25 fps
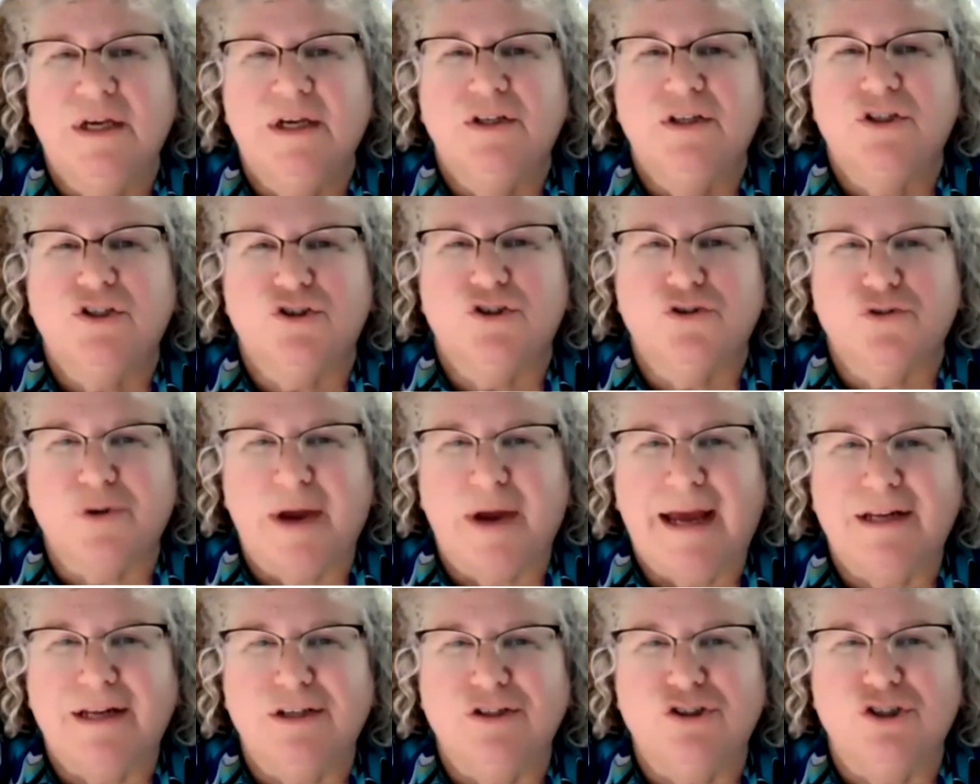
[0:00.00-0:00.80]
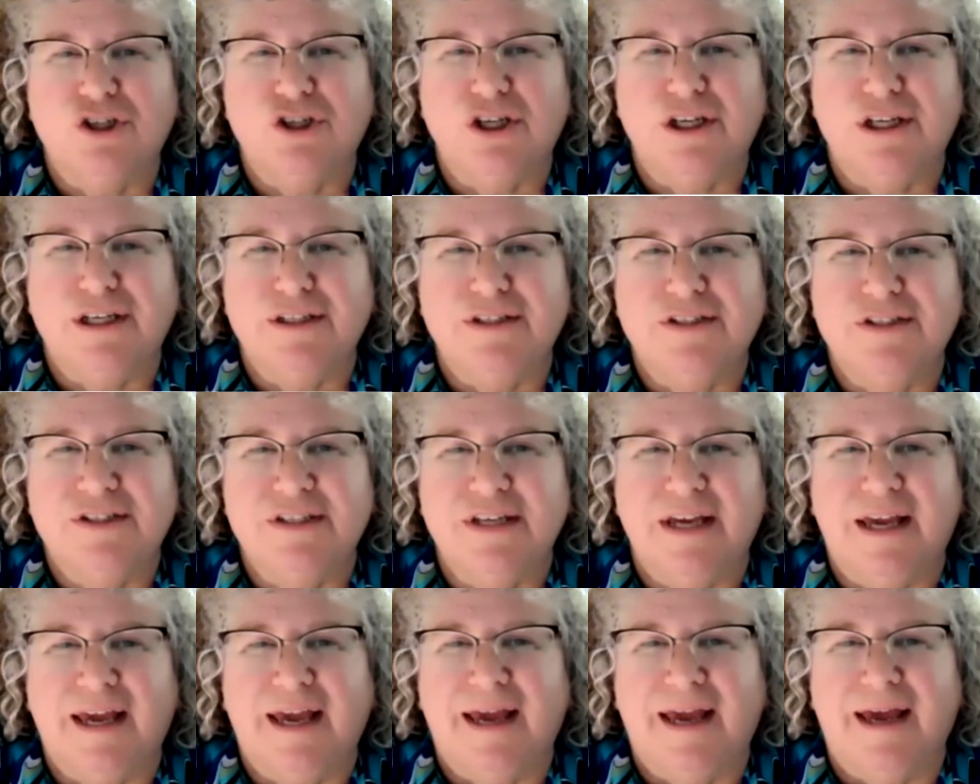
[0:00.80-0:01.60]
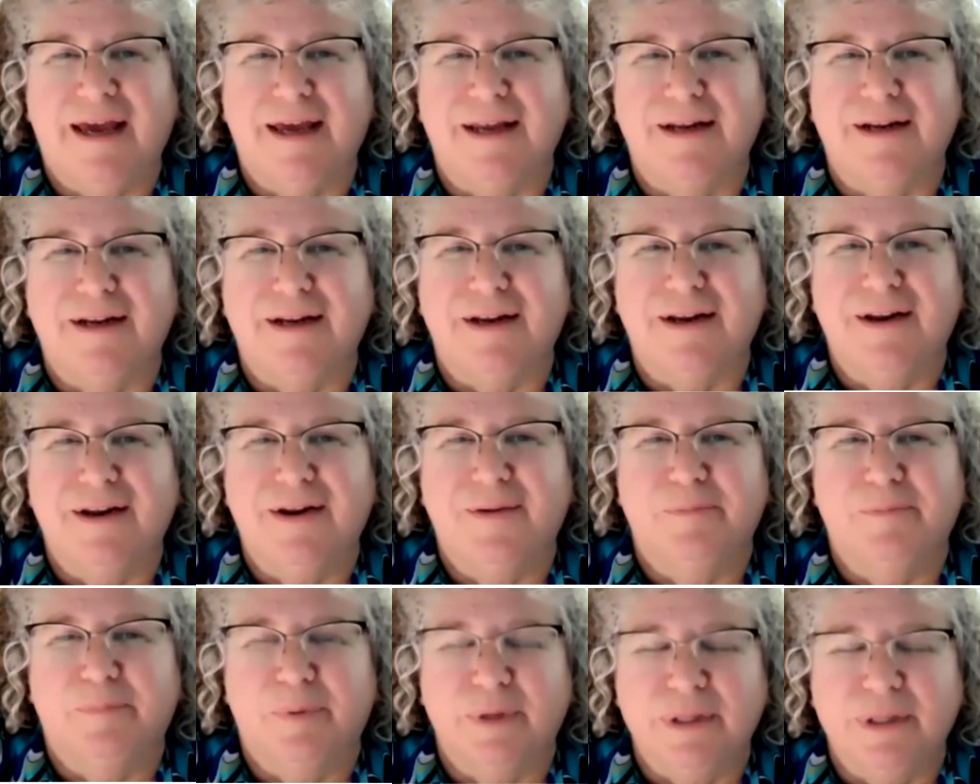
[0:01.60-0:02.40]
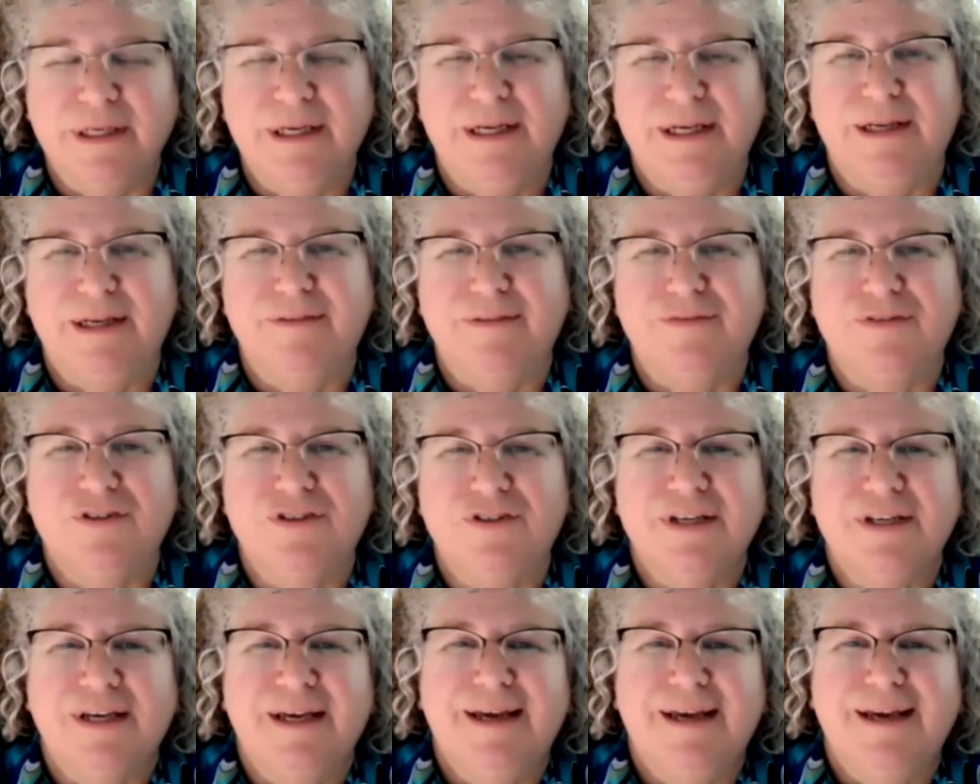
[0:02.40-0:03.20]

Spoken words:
strategies and beliefs,